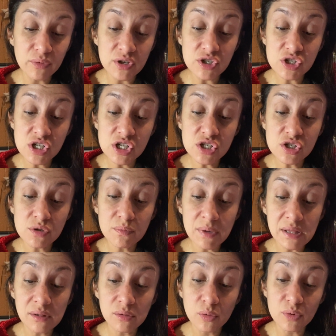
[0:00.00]
that she should be
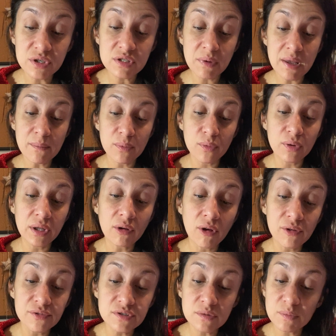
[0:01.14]
the Lord's people, and
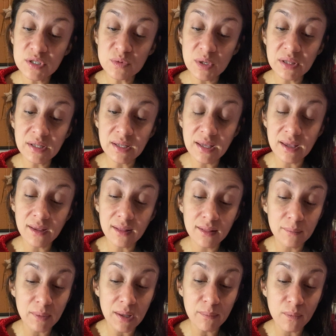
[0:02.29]
also between the king and the
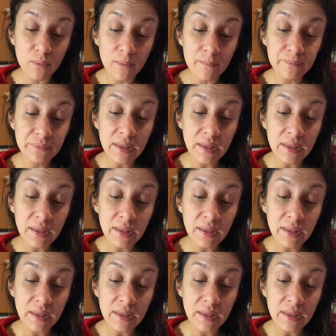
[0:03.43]
people.